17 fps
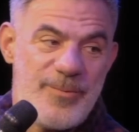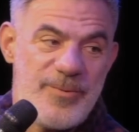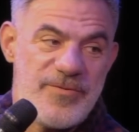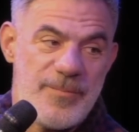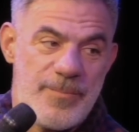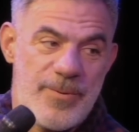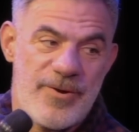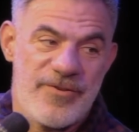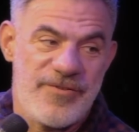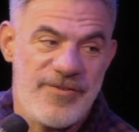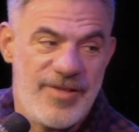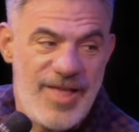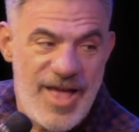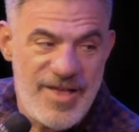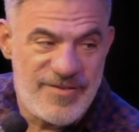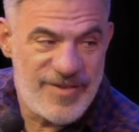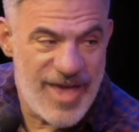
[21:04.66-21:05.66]
was a
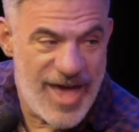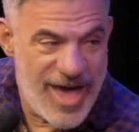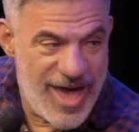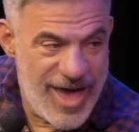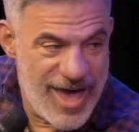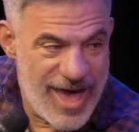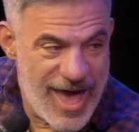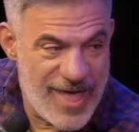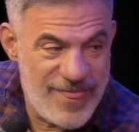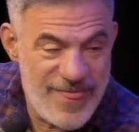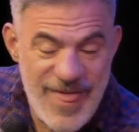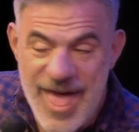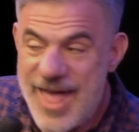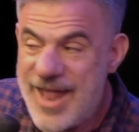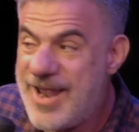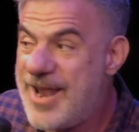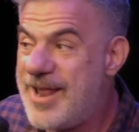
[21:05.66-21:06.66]
personal essay, and
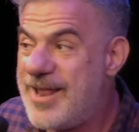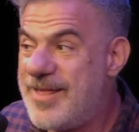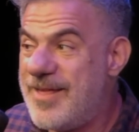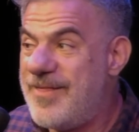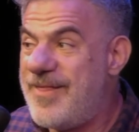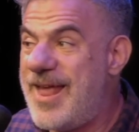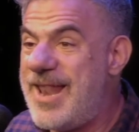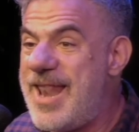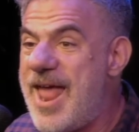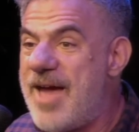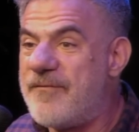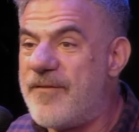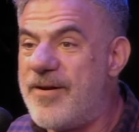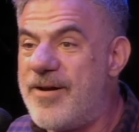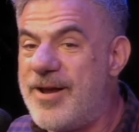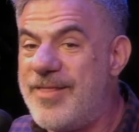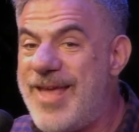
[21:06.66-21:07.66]
then they
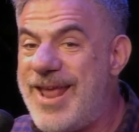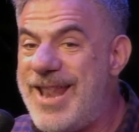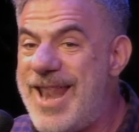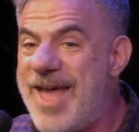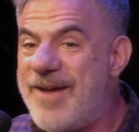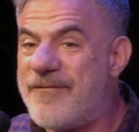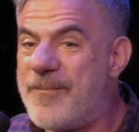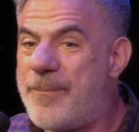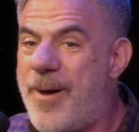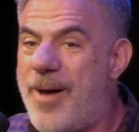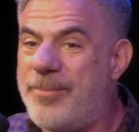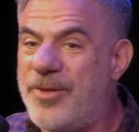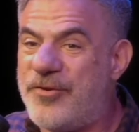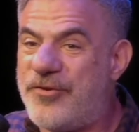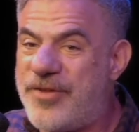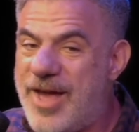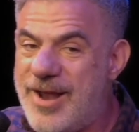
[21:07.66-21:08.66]
never, they never published it. I'm
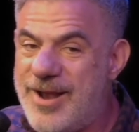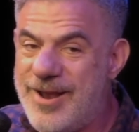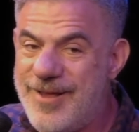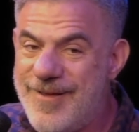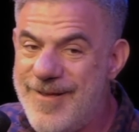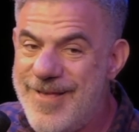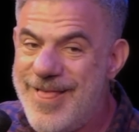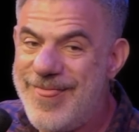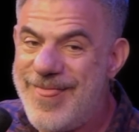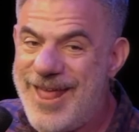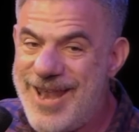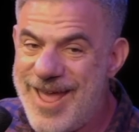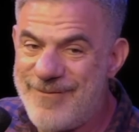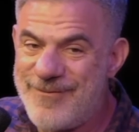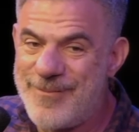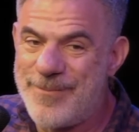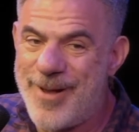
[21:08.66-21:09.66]
sure it was, Seth. They
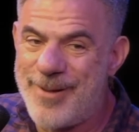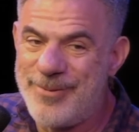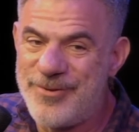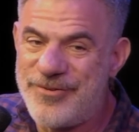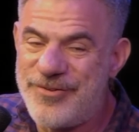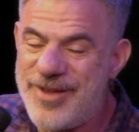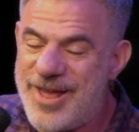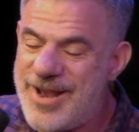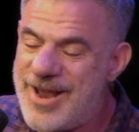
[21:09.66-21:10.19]
never published it.